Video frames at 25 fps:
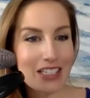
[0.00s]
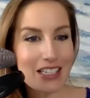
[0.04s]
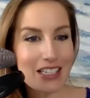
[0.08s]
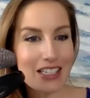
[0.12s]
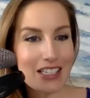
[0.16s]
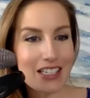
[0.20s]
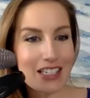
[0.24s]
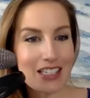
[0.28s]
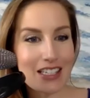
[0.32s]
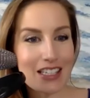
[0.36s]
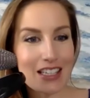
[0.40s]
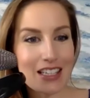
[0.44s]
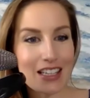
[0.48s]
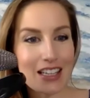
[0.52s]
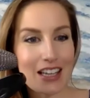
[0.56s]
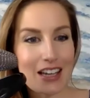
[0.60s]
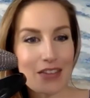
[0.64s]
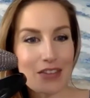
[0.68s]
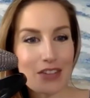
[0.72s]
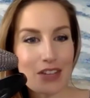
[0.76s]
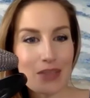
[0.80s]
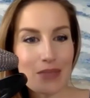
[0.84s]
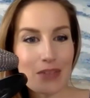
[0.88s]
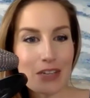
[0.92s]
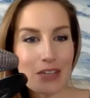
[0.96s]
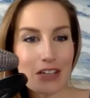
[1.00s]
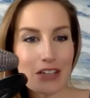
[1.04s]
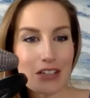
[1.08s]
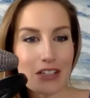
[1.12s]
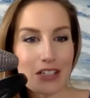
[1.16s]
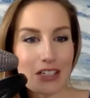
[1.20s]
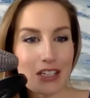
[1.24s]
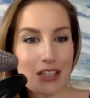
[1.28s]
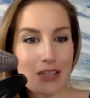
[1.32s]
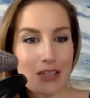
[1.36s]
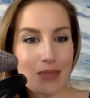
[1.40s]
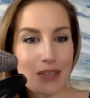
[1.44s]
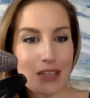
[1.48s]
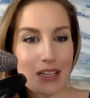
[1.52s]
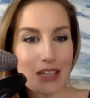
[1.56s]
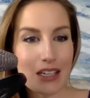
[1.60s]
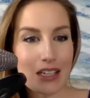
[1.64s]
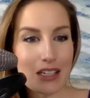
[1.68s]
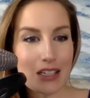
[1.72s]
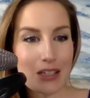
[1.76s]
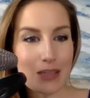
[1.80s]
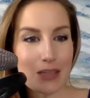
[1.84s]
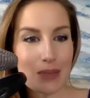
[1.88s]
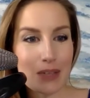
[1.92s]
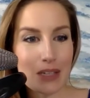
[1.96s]
does the lifetime guarantee mean
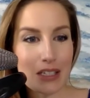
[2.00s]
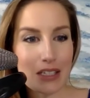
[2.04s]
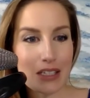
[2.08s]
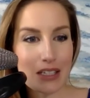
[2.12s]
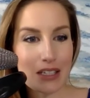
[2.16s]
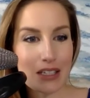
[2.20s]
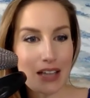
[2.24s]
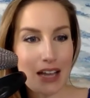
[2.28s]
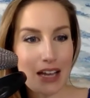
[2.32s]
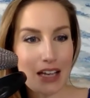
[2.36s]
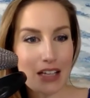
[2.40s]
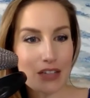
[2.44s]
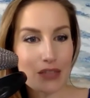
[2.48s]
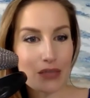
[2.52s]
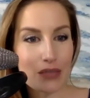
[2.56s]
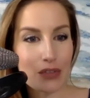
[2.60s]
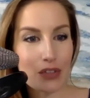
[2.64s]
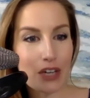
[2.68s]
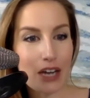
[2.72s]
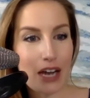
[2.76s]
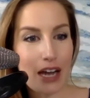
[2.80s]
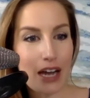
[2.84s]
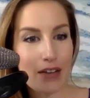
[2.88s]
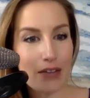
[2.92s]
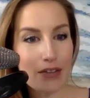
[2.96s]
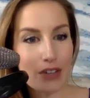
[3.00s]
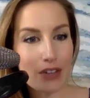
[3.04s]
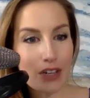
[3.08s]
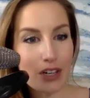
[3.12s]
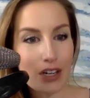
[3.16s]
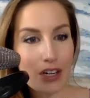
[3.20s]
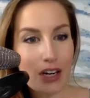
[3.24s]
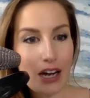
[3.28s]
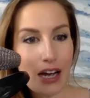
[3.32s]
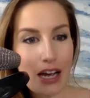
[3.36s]
it's built to last forever?